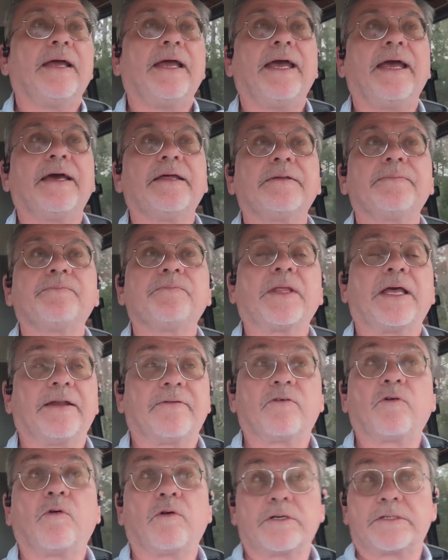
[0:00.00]
And
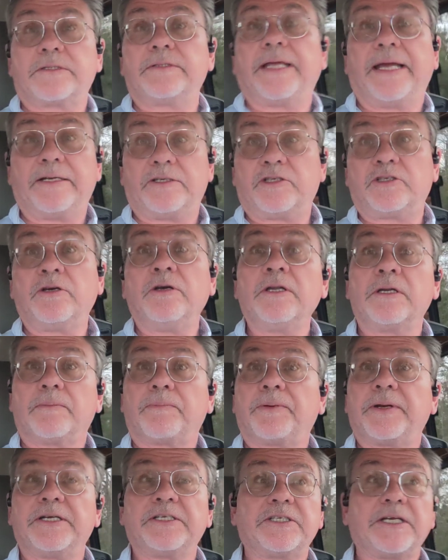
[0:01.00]
of course they should
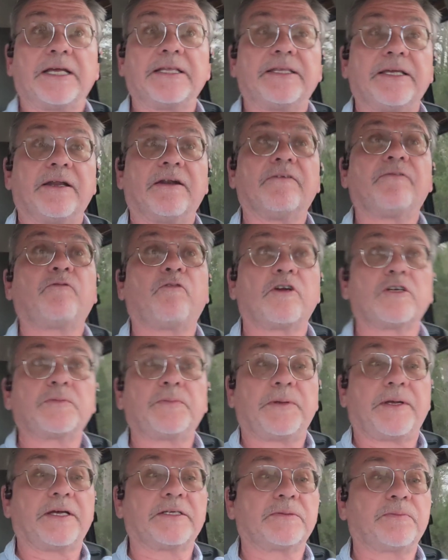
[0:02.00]
appreciate the Air Force,
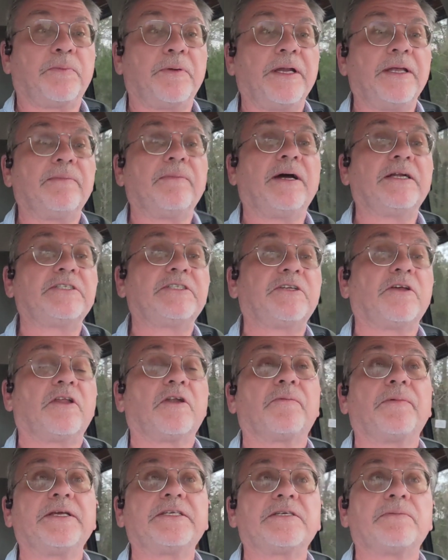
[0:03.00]
because pretty much the
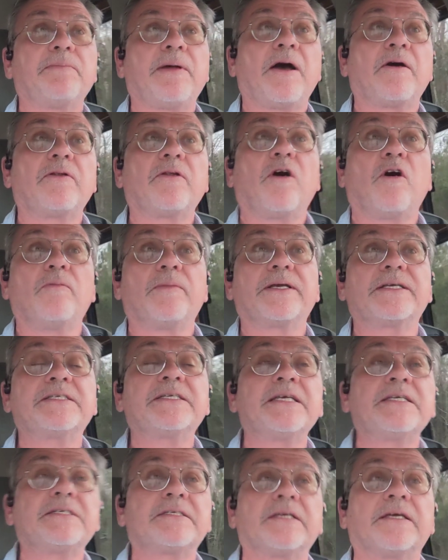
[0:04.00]
only reason Mountain Home
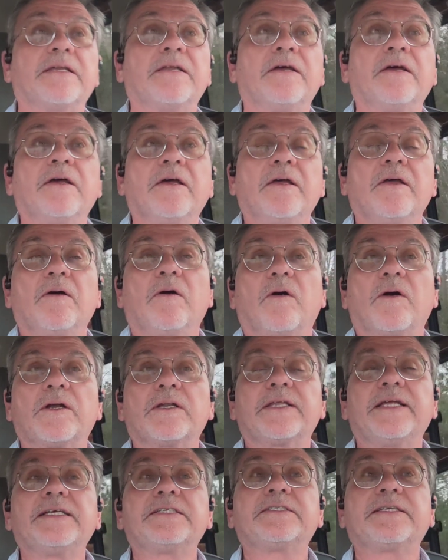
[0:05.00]
existed, or at
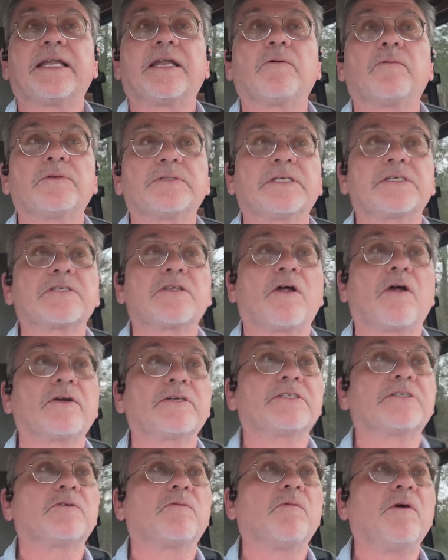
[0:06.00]
least that it was as
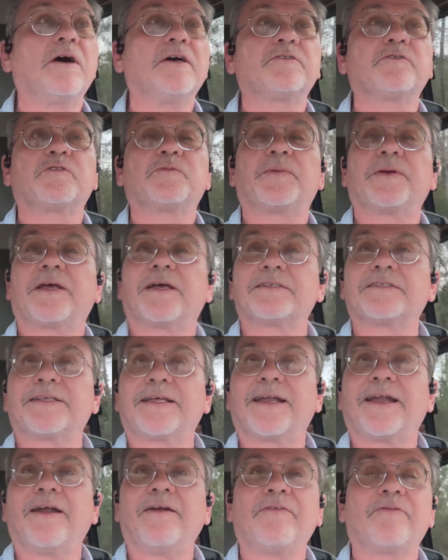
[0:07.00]
large as it was because of
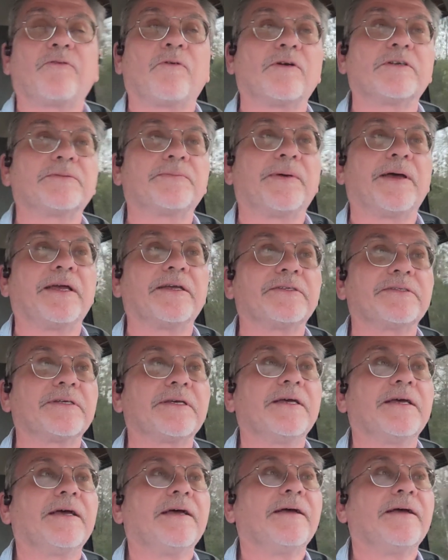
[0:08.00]
that Air Force base.